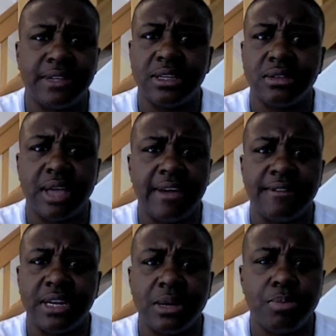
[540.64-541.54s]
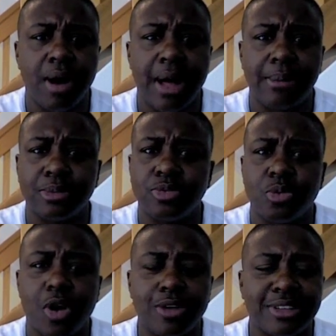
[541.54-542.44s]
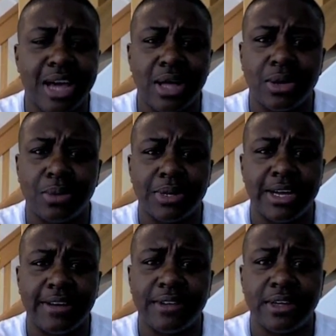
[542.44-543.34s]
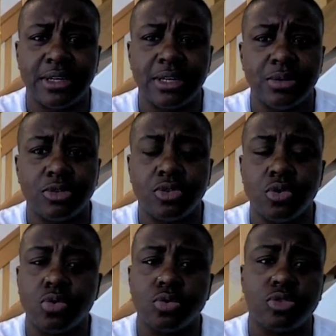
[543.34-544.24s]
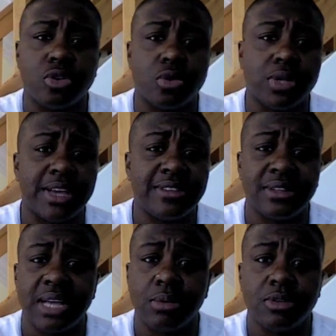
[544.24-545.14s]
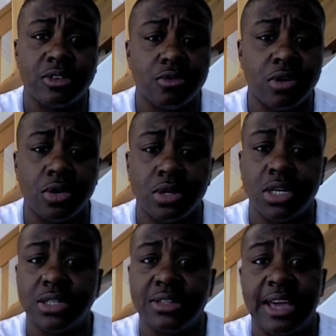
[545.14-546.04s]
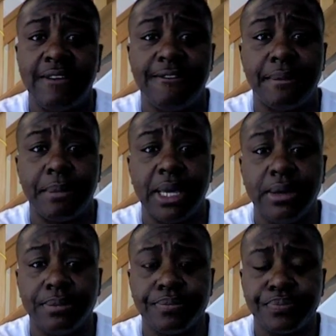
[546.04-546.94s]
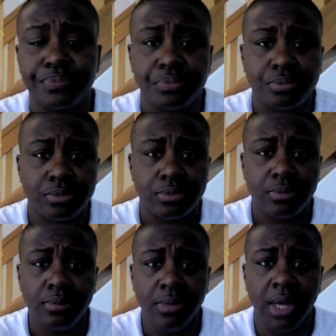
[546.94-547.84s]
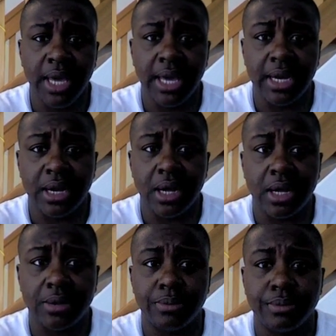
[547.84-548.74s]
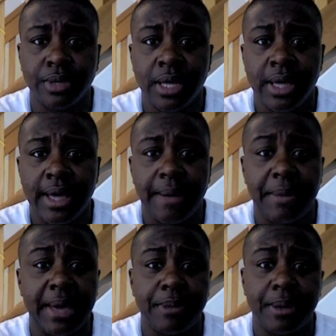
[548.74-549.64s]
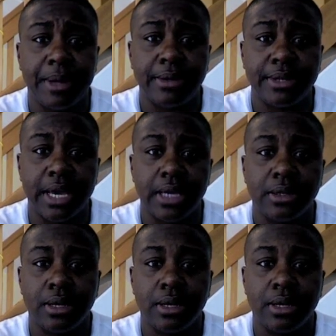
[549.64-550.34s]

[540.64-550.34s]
didn't have any problems, walked out or whatever, and it was cool. So yesterday was a real good day for me, and I'm happy about that.